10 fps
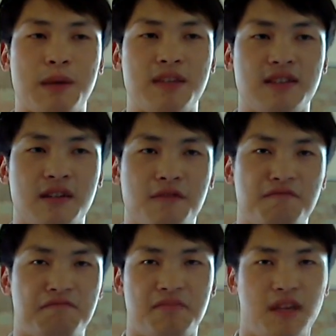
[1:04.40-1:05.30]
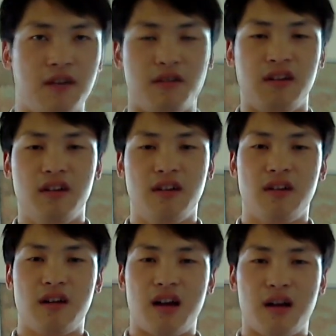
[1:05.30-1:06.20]
by myself here.
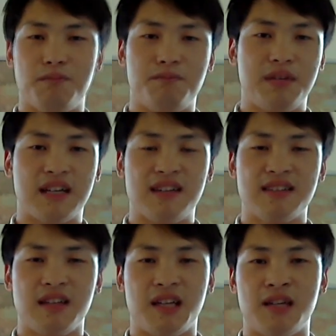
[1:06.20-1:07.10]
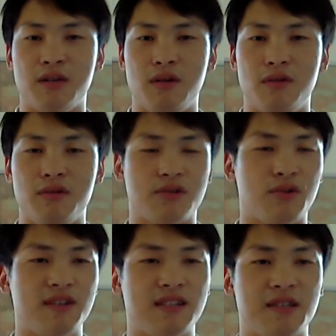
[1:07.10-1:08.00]
Because the hero
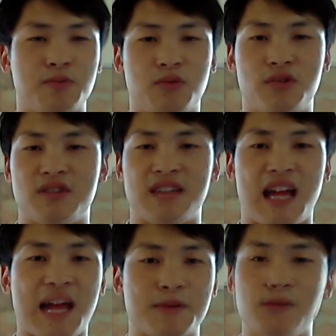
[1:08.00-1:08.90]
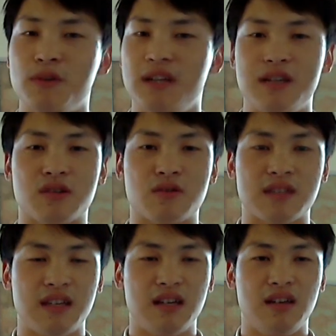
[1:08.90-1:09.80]
choices were just absolutely
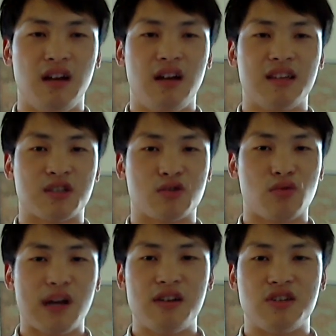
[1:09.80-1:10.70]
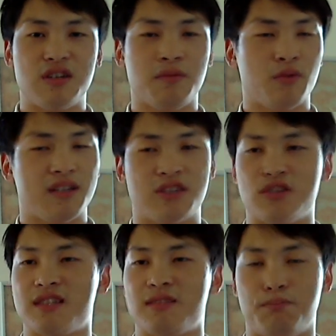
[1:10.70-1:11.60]
interesting, the strategy was
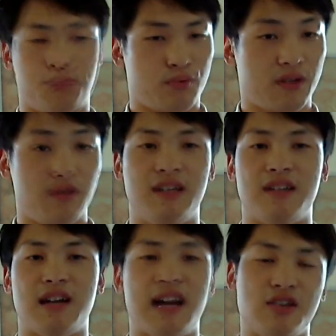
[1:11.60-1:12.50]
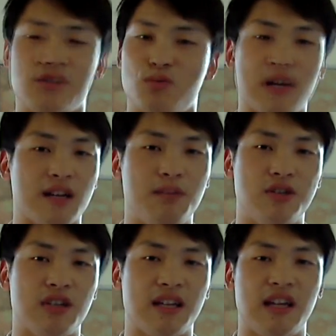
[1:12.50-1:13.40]
just brilliant. I just recommend
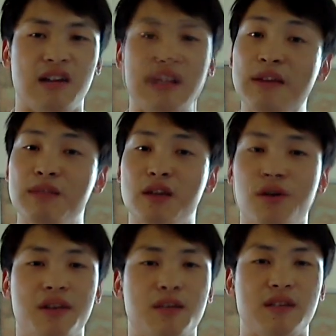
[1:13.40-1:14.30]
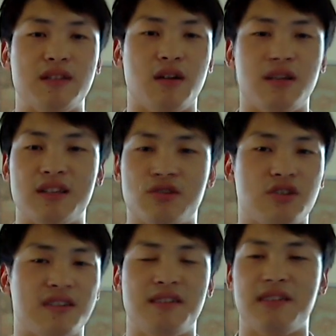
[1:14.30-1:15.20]
checking out, even knowing the result. It's
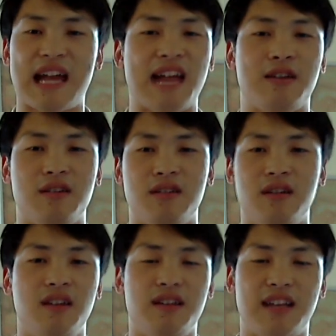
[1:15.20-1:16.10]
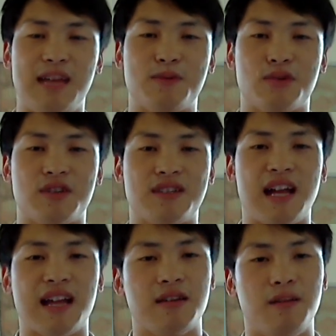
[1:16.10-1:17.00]
just that good. The games were just
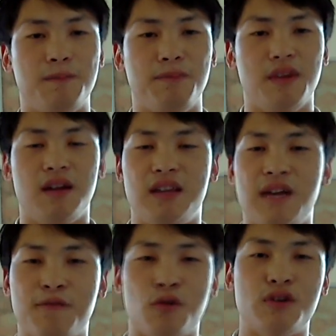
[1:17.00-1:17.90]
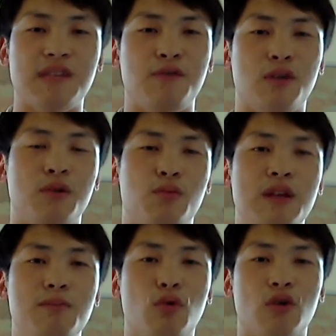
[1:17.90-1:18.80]
that good. Now, of course, if you want to
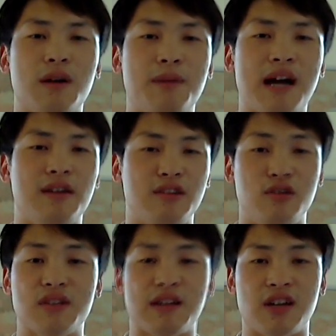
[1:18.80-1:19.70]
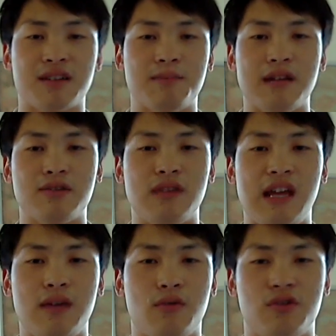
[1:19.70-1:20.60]
read more about the news I talked about
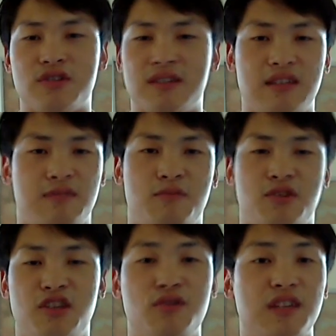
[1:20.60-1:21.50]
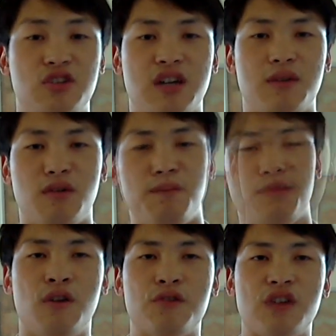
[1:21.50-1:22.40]
today, or just news in general,
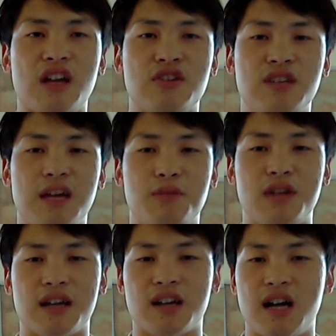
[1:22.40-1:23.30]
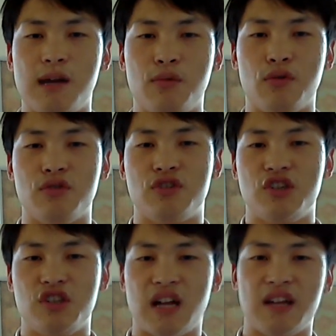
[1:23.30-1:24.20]
go over to sggamer.com or
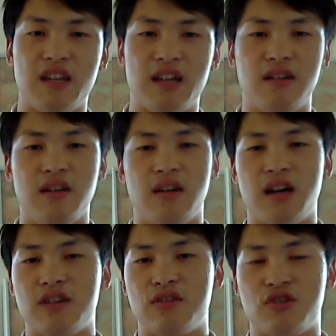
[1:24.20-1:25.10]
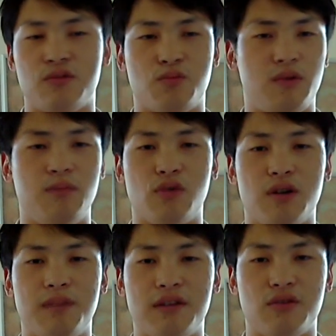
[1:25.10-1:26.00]
gg.net to read more
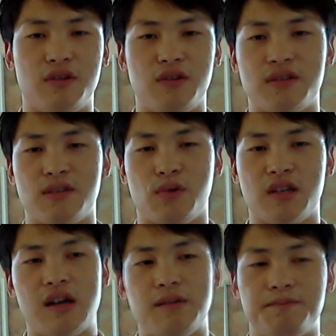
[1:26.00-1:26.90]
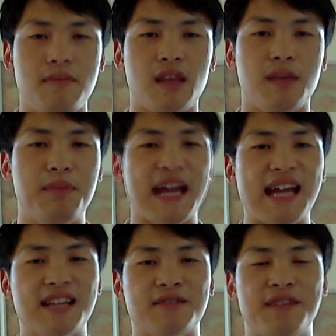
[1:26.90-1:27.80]
about Dota news and whatnot. The
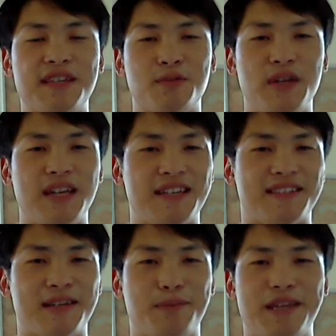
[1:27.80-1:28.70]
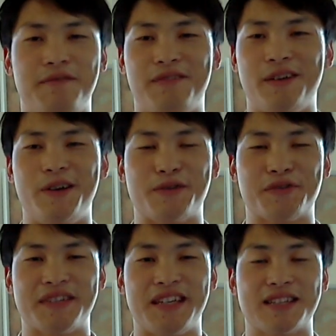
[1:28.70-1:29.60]
mechanics of this week is something very
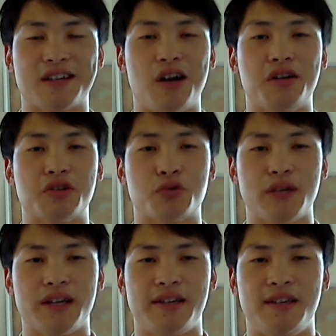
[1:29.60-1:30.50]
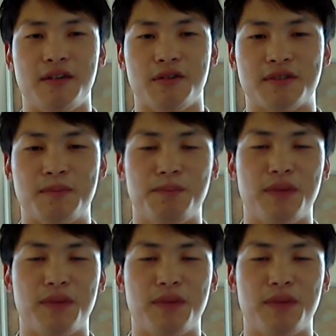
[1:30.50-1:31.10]
interesting. It's called Trigger Heals.